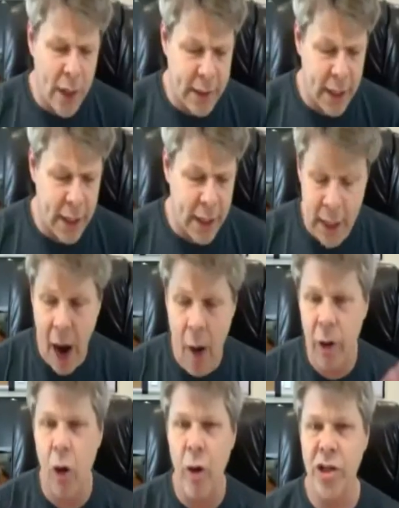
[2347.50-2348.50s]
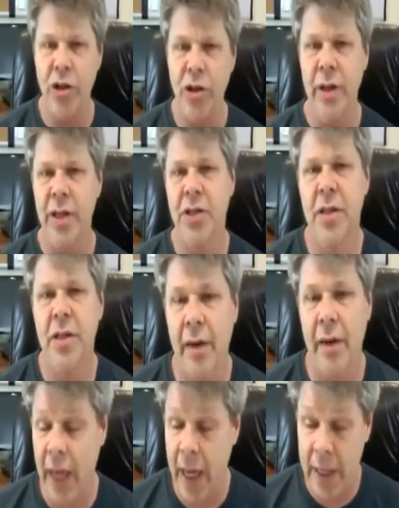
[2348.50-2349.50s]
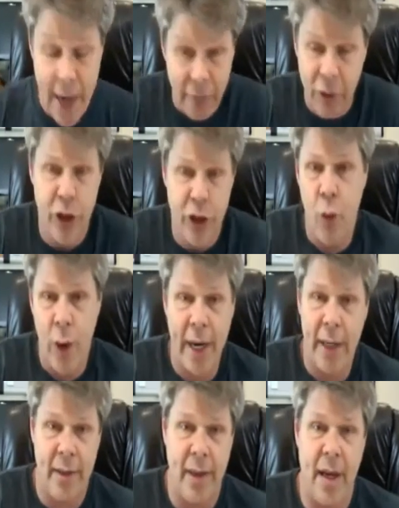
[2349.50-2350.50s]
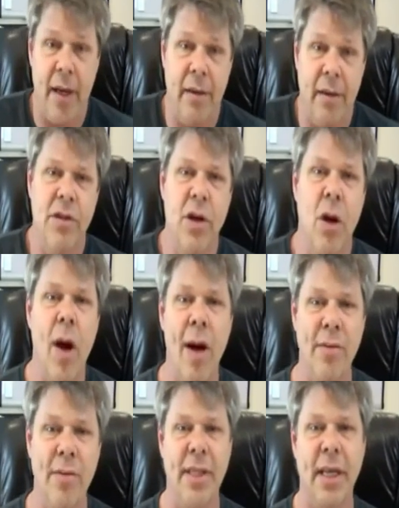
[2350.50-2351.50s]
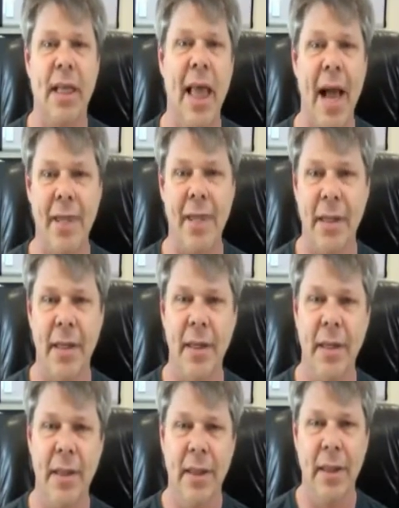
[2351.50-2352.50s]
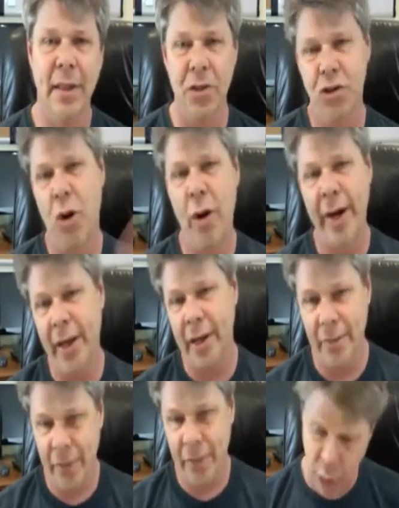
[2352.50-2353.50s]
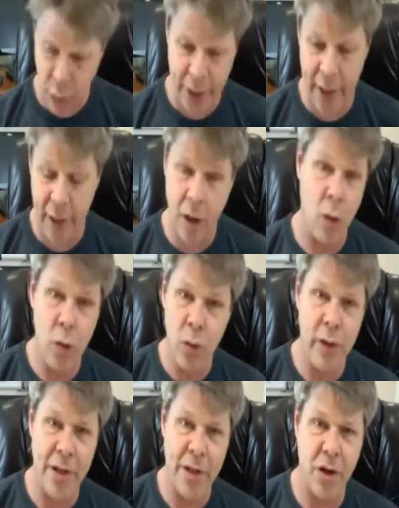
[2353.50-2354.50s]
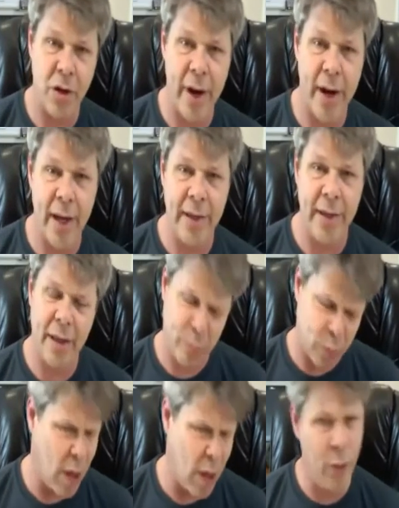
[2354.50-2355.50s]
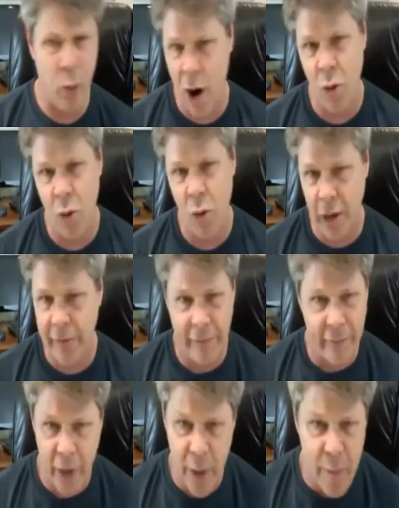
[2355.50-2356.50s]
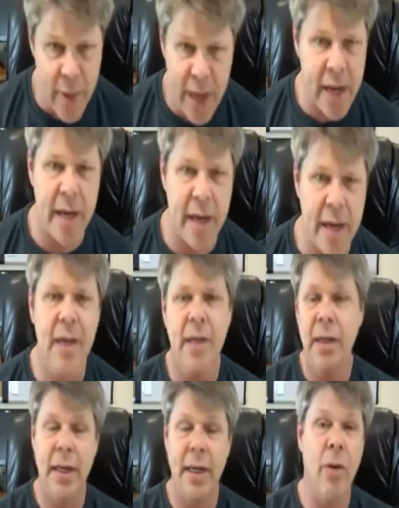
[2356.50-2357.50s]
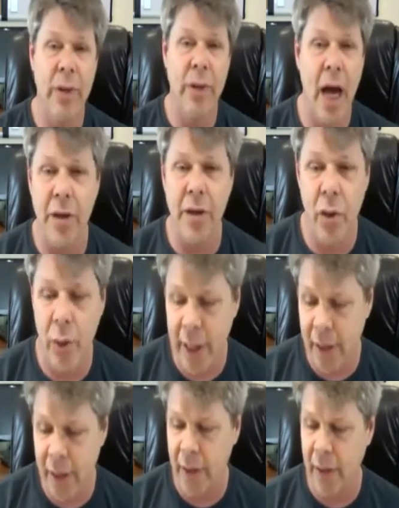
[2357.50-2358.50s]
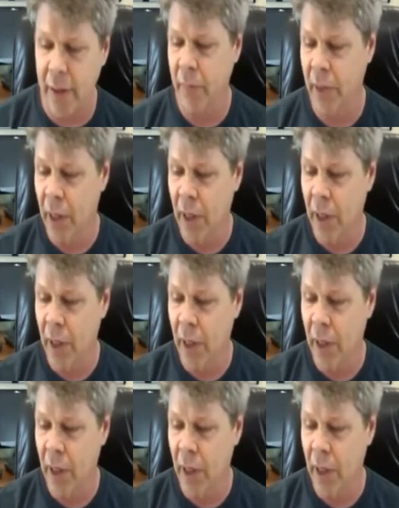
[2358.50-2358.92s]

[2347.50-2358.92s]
one, and I would always do this stuff and never do anything. So I was the classic, join it, read it, go, oh, that's a great idea. Probably won't work for me, and I would not do anything.